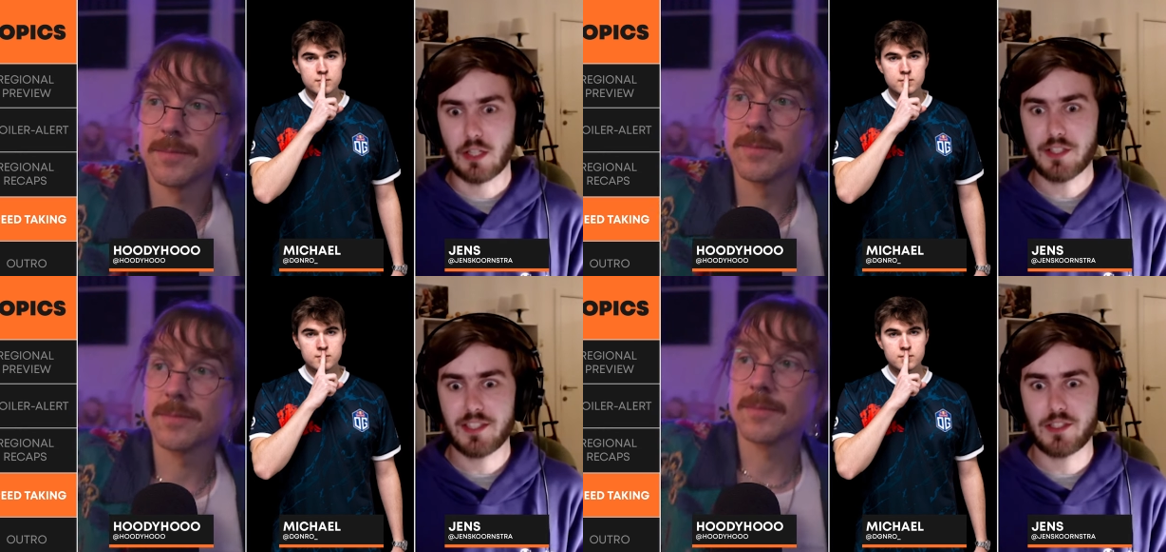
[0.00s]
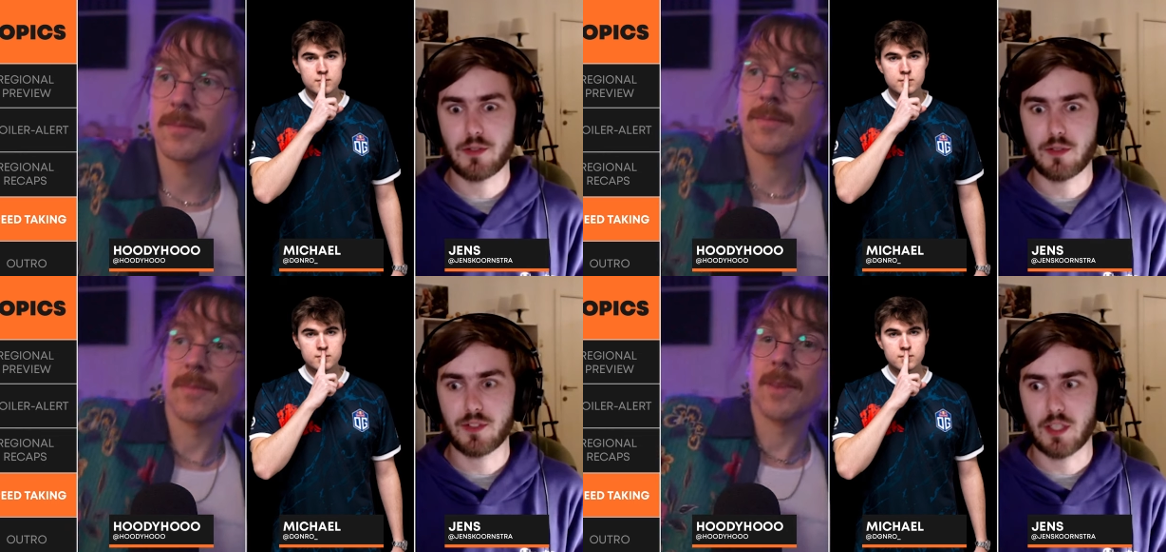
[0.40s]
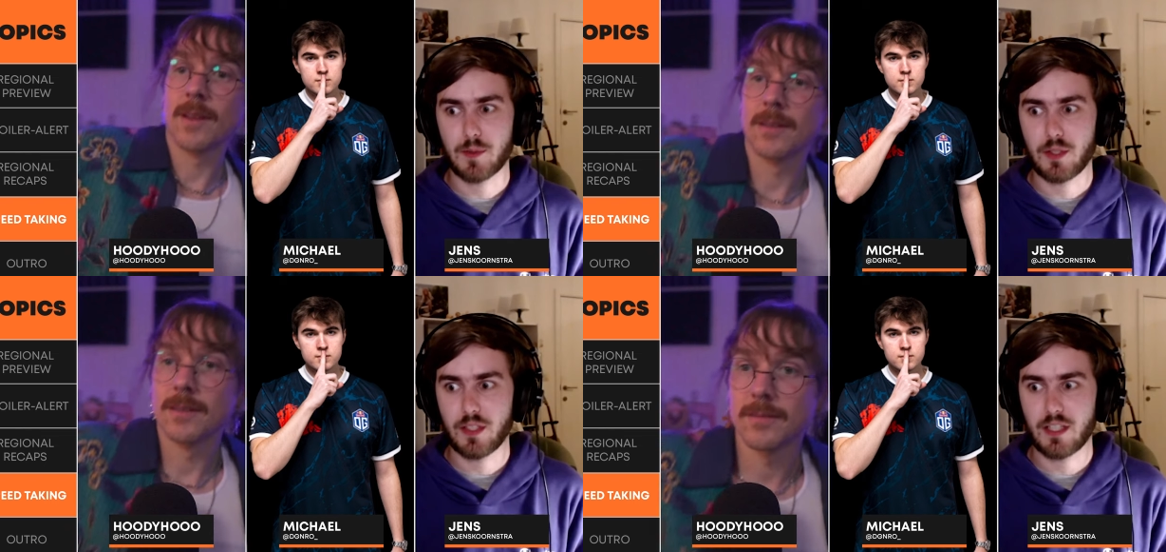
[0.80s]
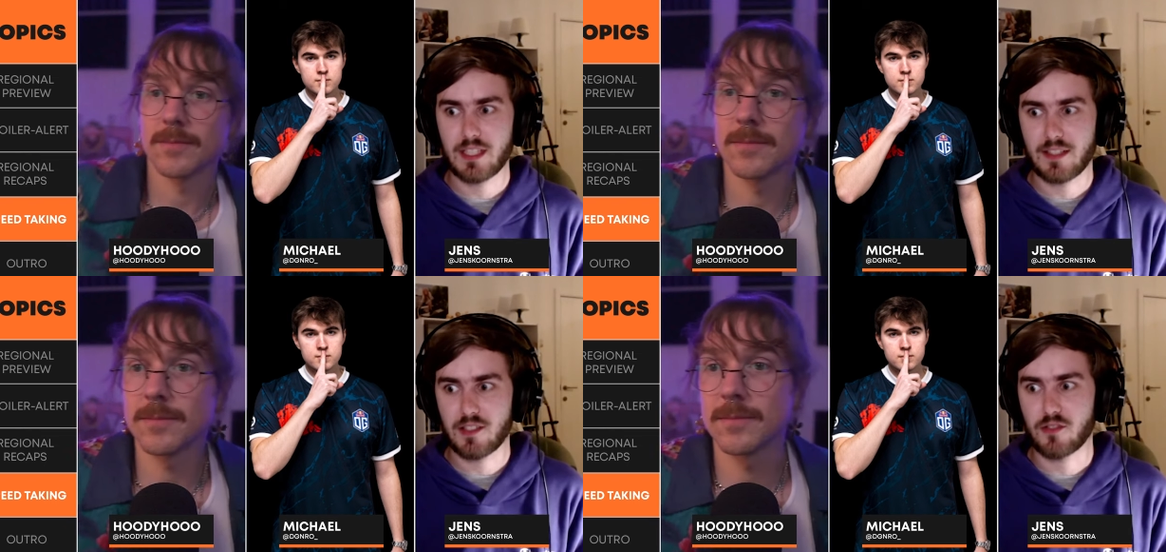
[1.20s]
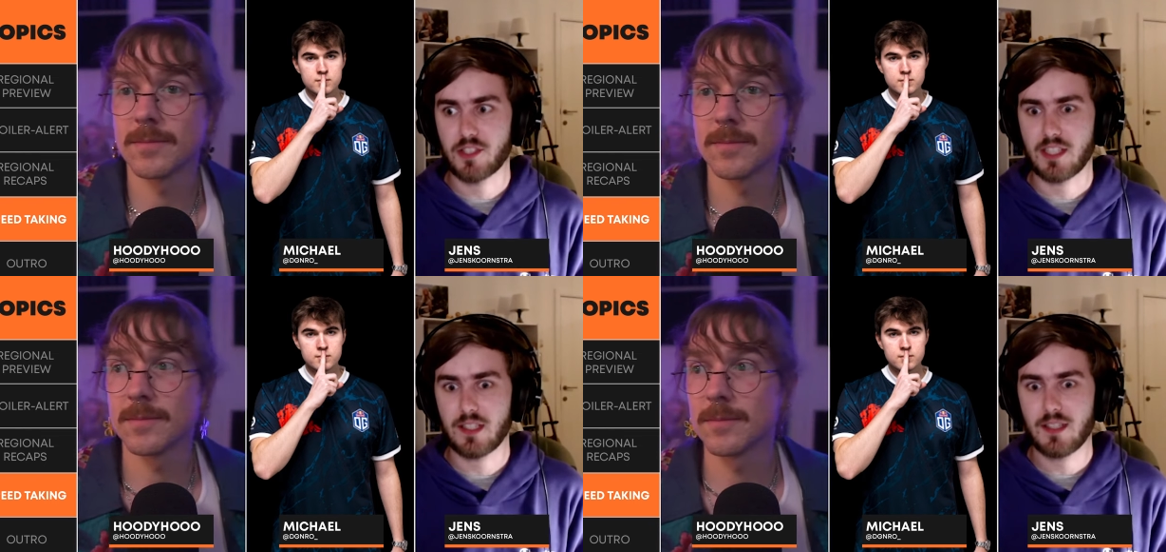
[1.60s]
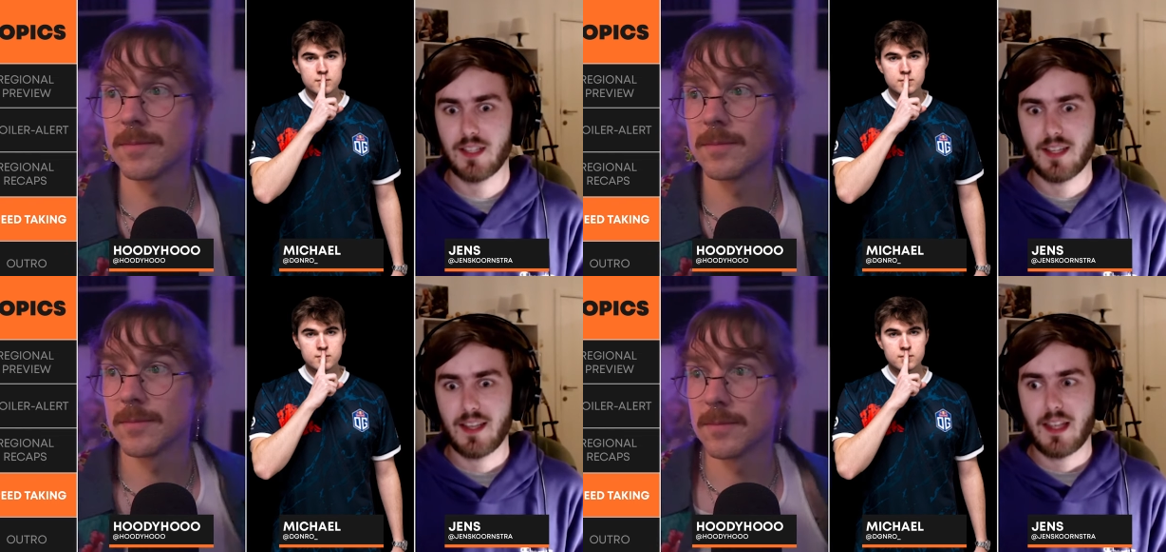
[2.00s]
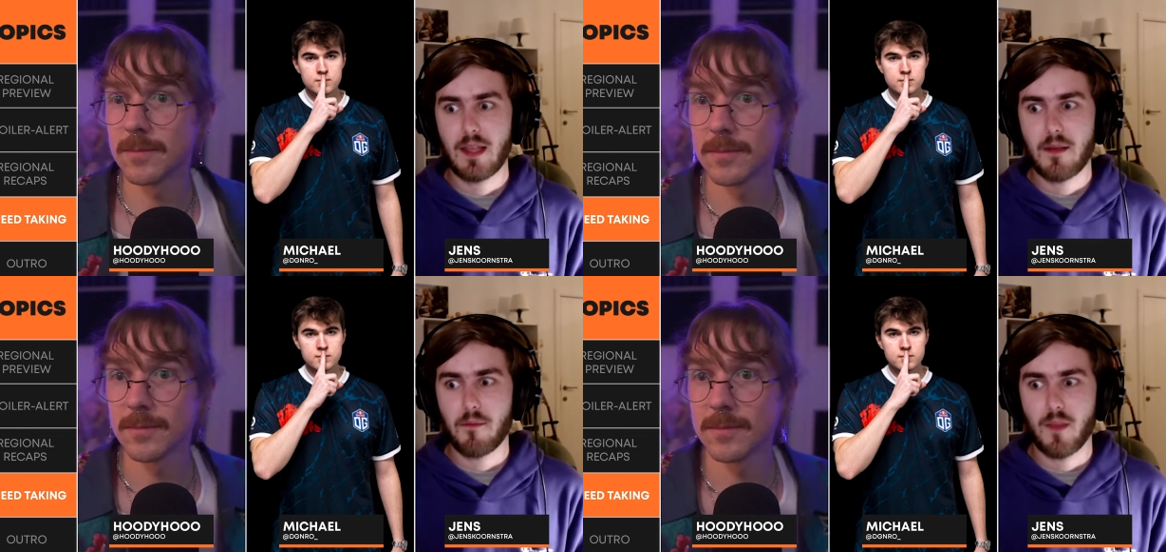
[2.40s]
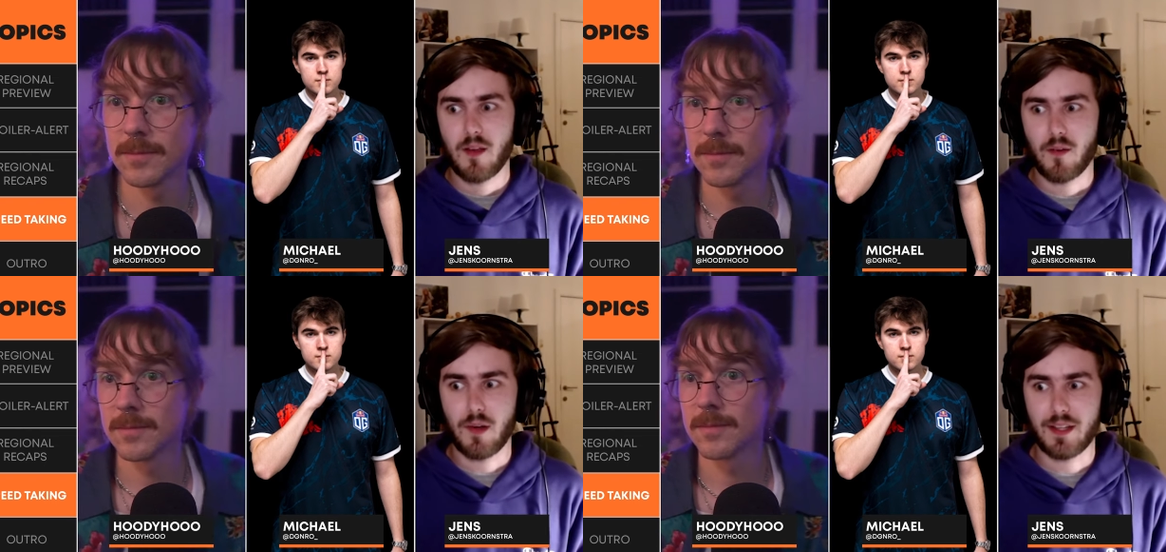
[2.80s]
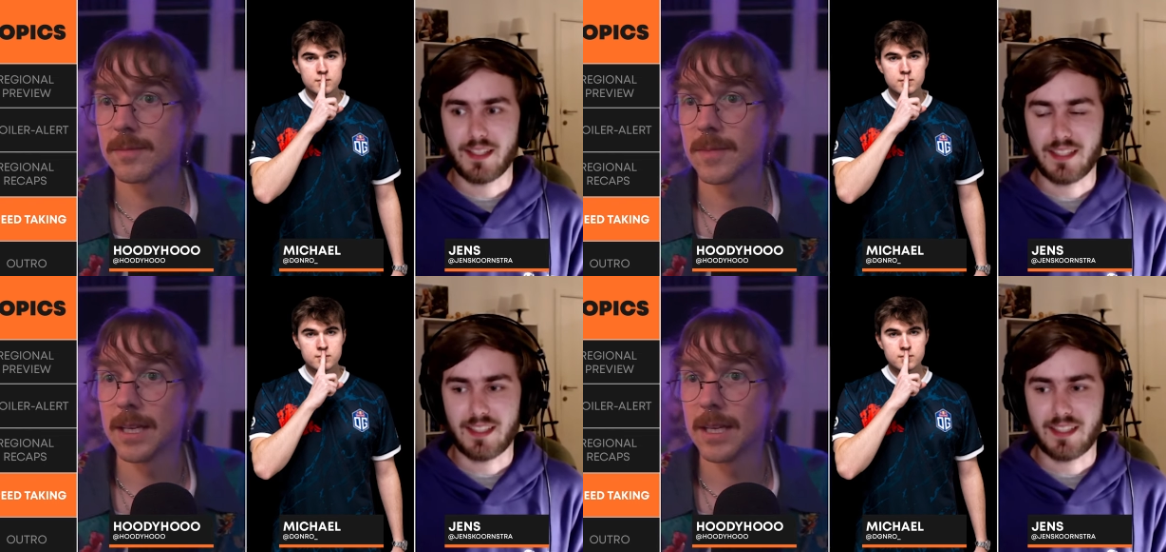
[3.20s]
Speaker 1: loss to Top Cougars and to Sub eh,